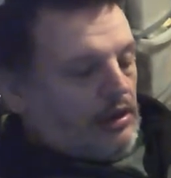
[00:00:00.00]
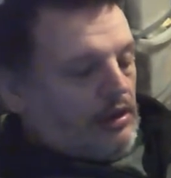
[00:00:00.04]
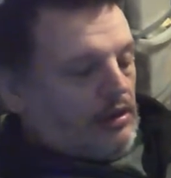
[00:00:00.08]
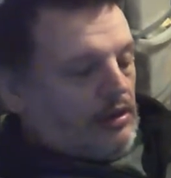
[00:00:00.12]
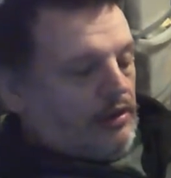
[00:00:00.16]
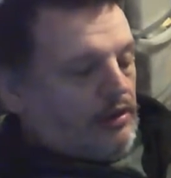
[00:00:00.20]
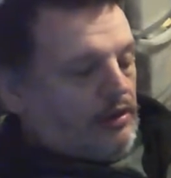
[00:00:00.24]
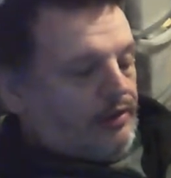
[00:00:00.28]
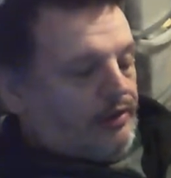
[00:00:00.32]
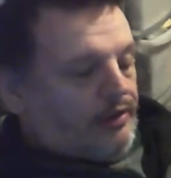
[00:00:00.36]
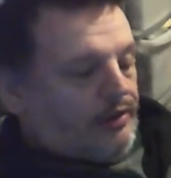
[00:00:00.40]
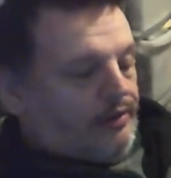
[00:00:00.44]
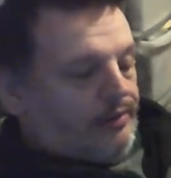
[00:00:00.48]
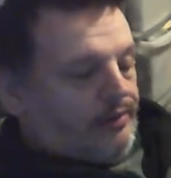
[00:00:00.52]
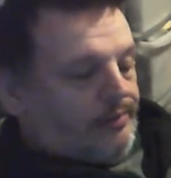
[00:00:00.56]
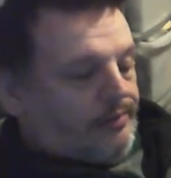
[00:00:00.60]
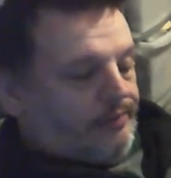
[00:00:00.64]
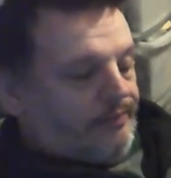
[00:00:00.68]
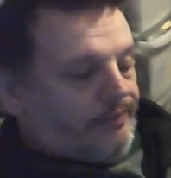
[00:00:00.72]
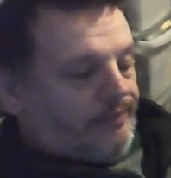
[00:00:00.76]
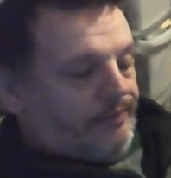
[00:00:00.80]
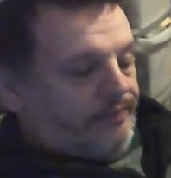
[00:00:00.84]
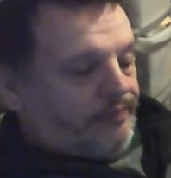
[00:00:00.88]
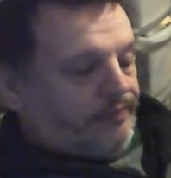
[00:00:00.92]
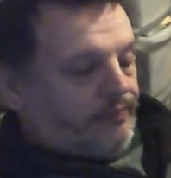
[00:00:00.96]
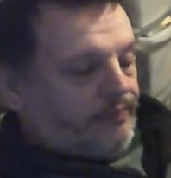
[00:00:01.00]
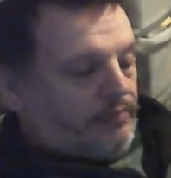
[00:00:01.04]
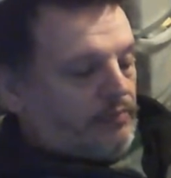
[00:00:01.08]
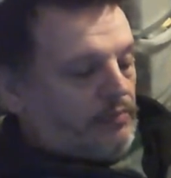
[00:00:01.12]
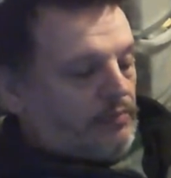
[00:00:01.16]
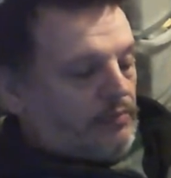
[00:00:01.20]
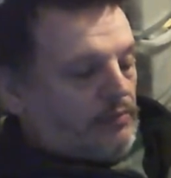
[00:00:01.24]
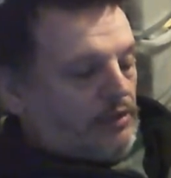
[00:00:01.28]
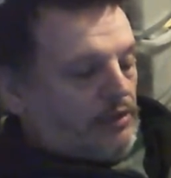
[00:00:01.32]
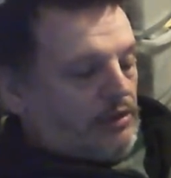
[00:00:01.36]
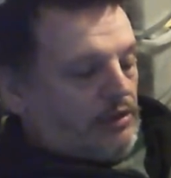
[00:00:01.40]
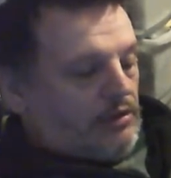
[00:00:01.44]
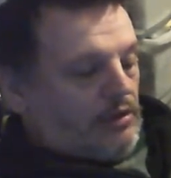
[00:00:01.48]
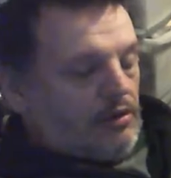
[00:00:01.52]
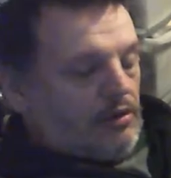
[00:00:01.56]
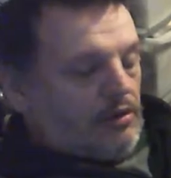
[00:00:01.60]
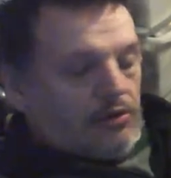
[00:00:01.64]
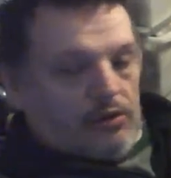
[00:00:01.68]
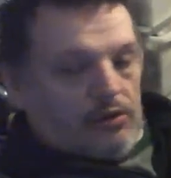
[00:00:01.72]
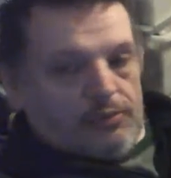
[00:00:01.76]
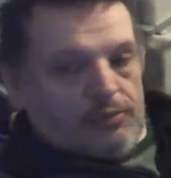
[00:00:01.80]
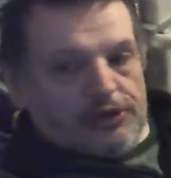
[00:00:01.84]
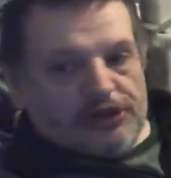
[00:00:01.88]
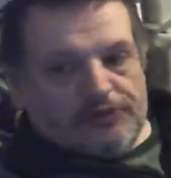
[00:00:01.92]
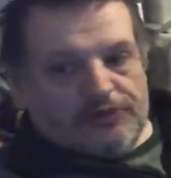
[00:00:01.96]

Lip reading: Um, I got my